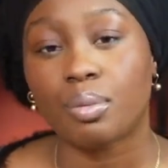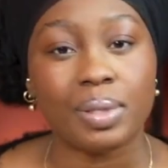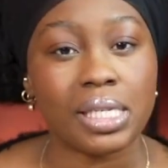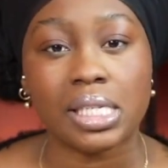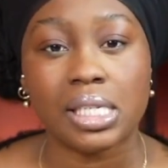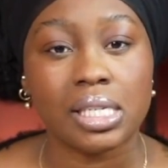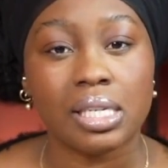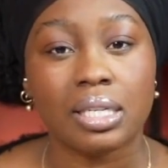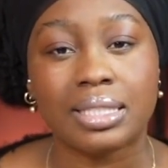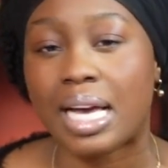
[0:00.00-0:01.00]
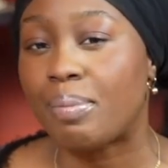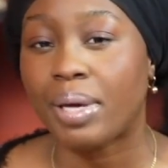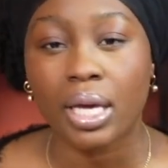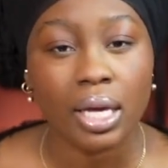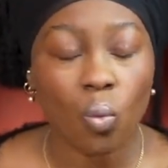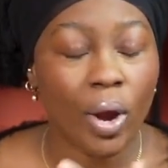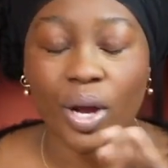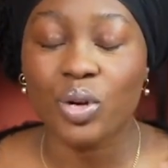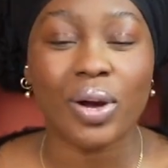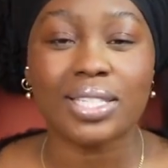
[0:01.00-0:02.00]
B, tell me,
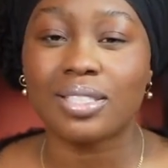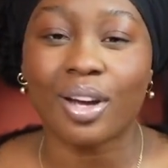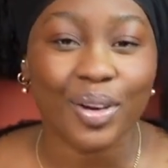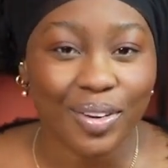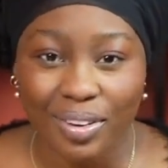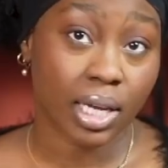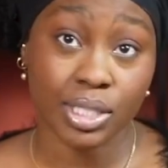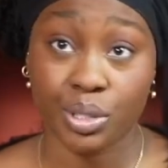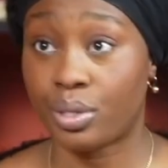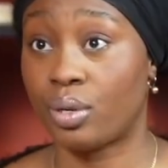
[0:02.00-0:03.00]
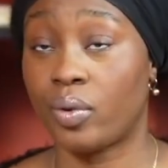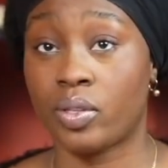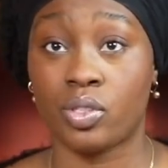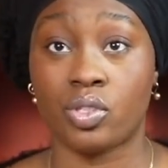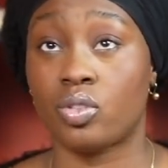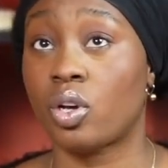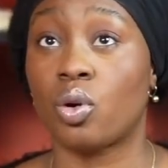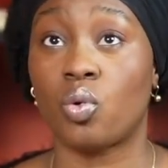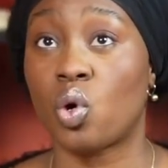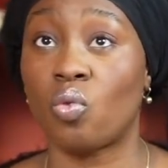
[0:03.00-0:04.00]
where do I start? Because it's
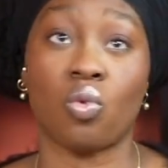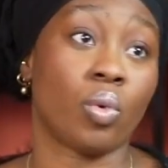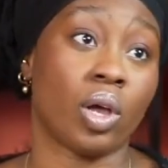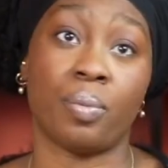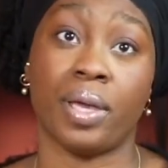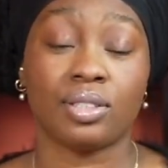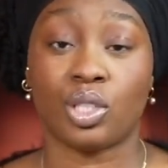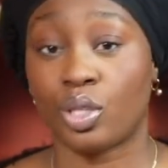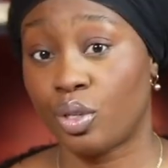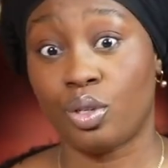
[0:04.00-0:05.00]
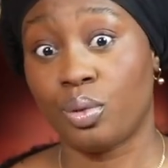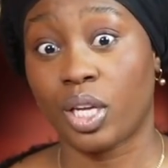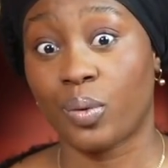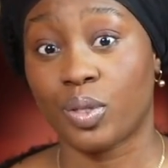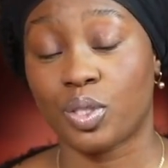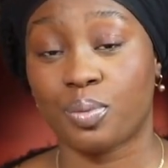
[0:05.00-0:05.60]
so overwhelming to learn a new language.